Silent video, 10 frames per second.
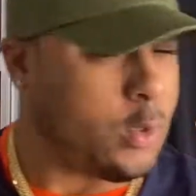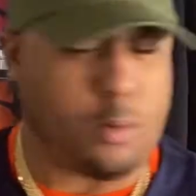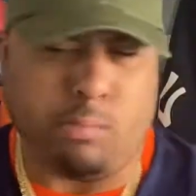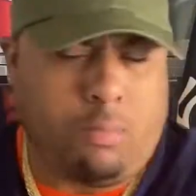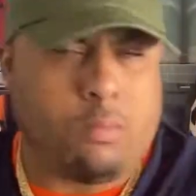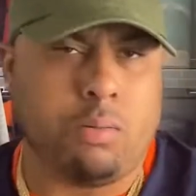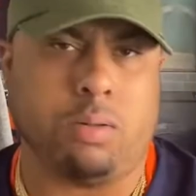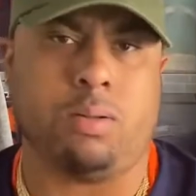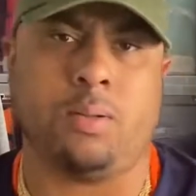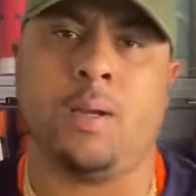Woo.
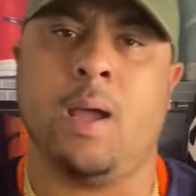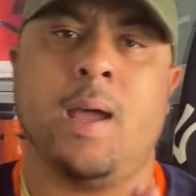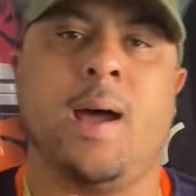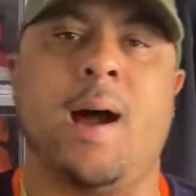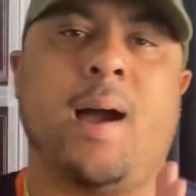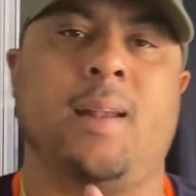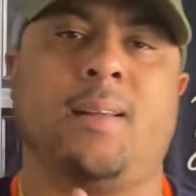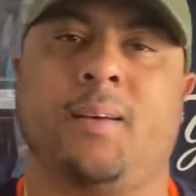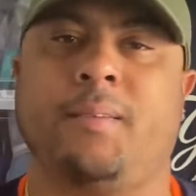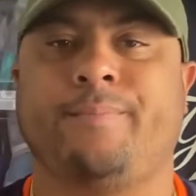All right,
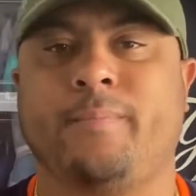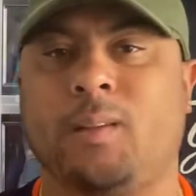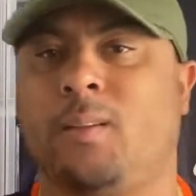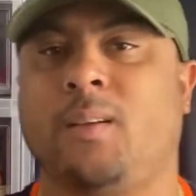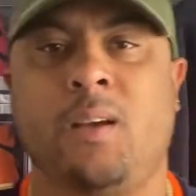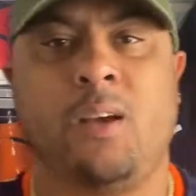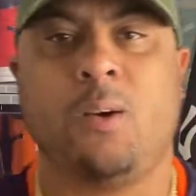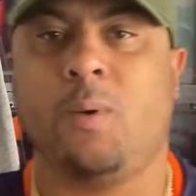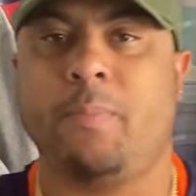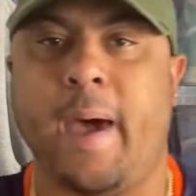look.
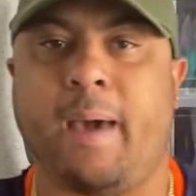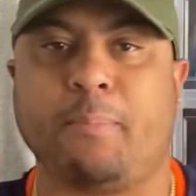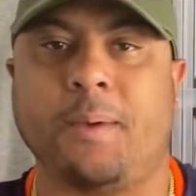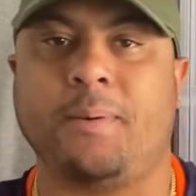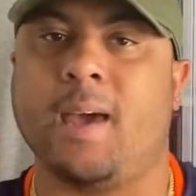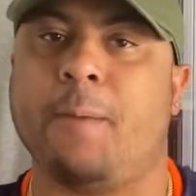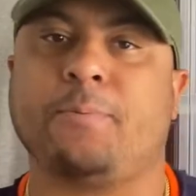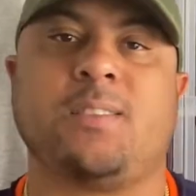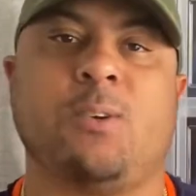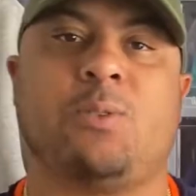We back, baby.
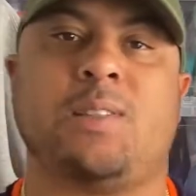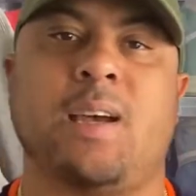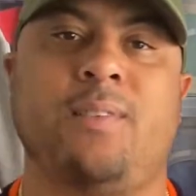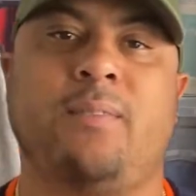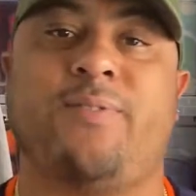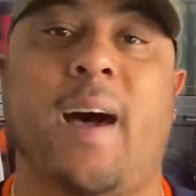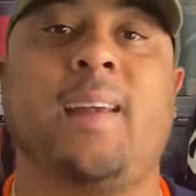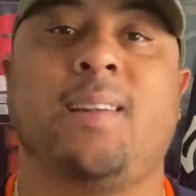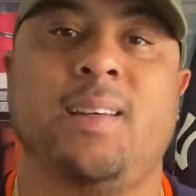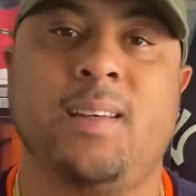Episode 7,
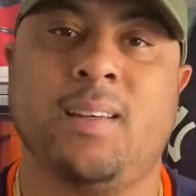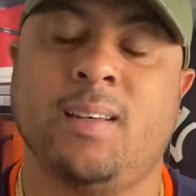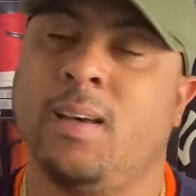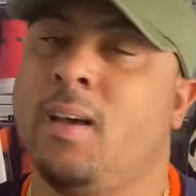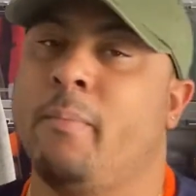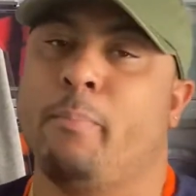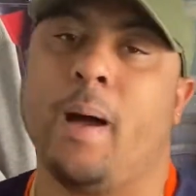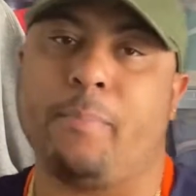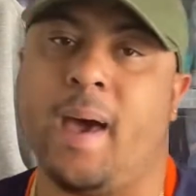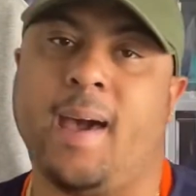finally. My
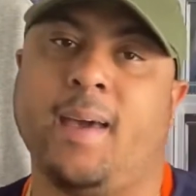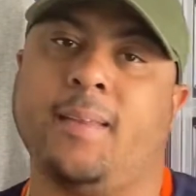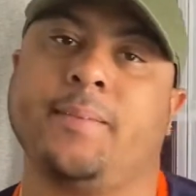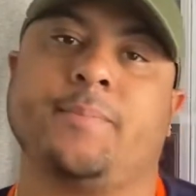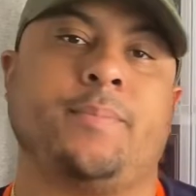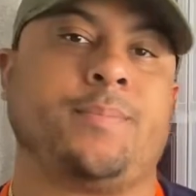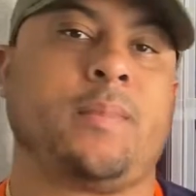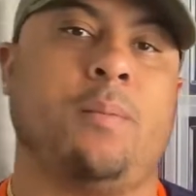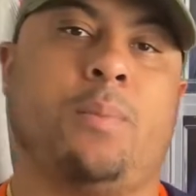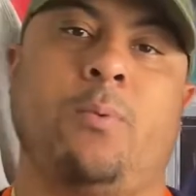bad.
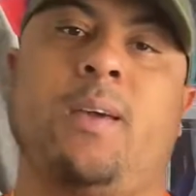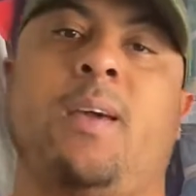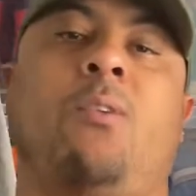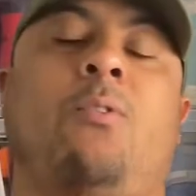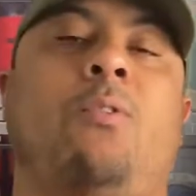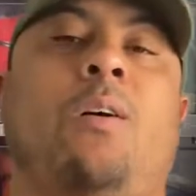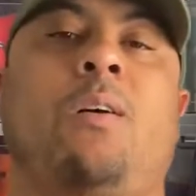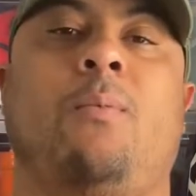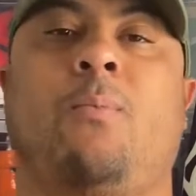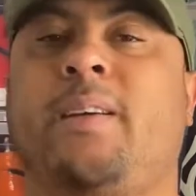But we ain't going
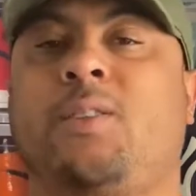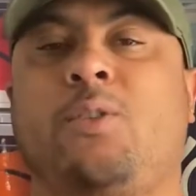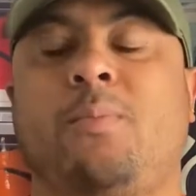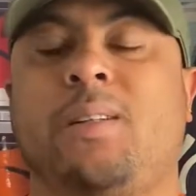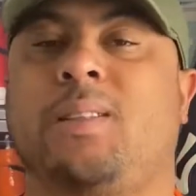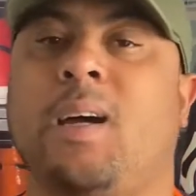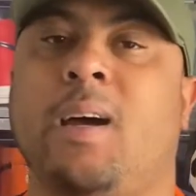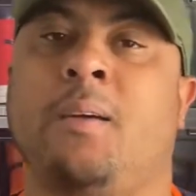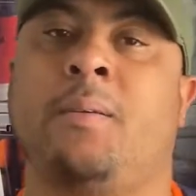to waste too much time.